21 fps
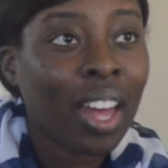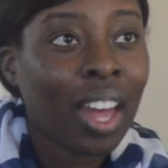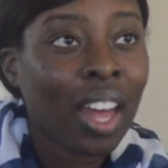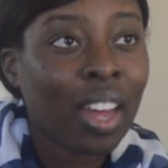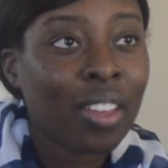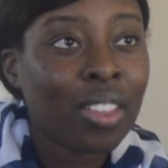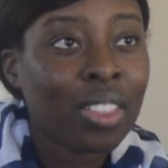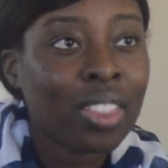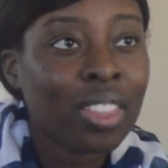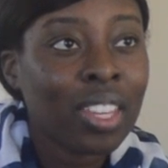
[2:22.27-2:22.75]

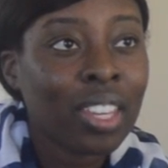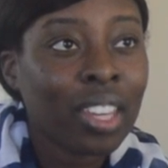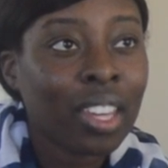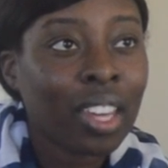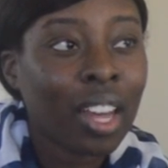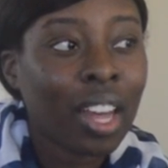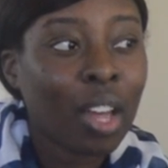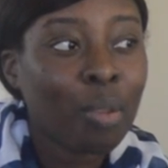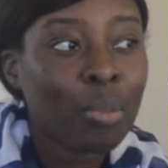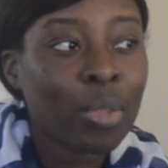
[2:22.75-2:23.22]
I
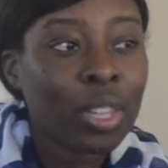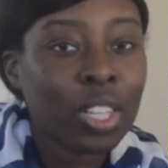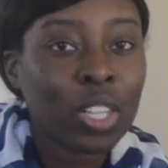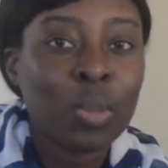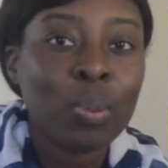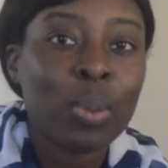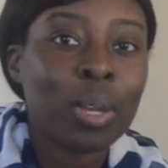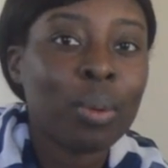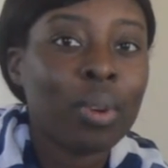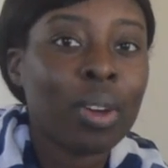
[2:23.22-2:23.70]
think I'm a
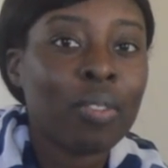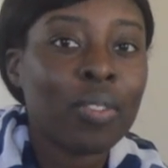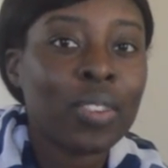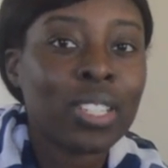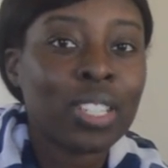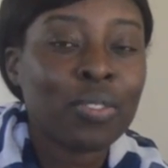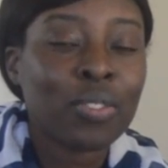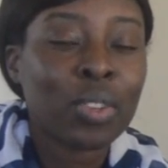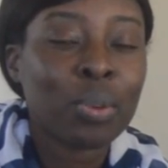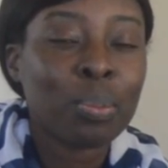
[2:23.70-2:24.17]
little bit of a
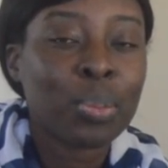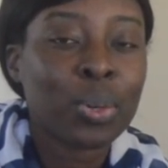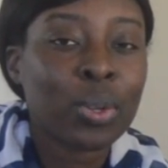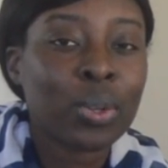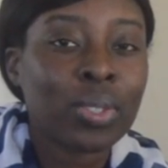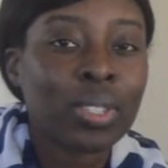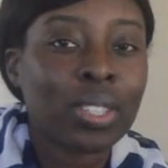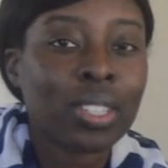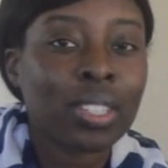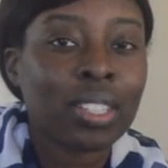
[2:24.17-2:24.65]
different
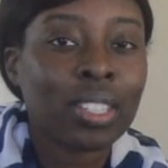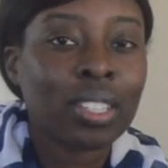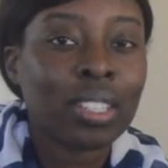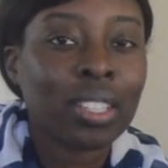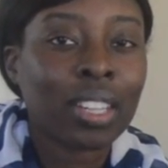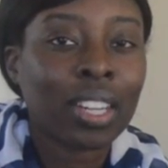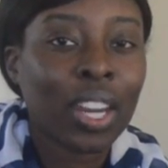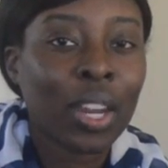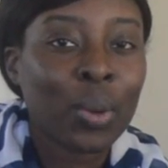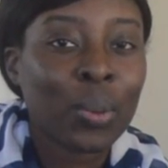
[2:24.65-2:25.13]
person
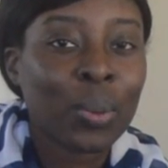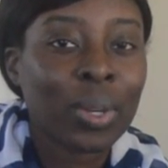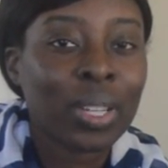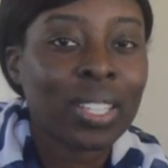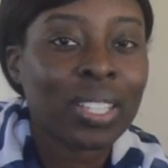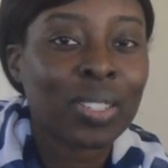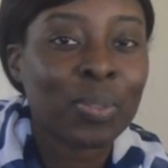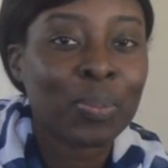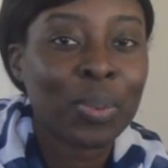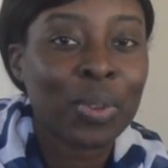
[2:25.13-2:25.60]
than I
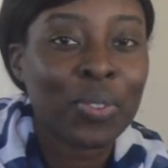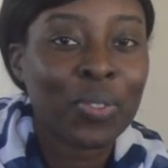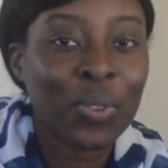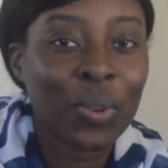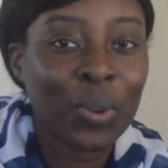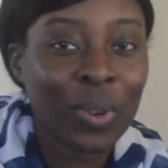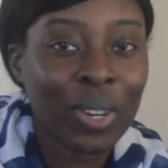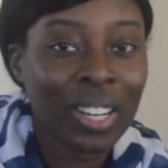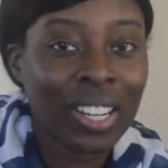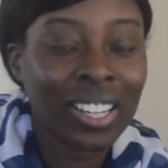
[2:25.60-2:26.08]
was
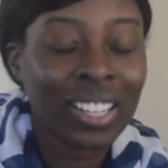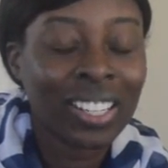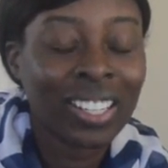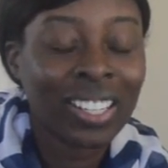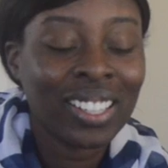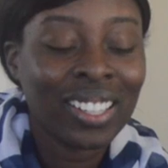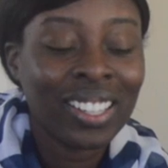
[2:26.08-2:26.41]
before,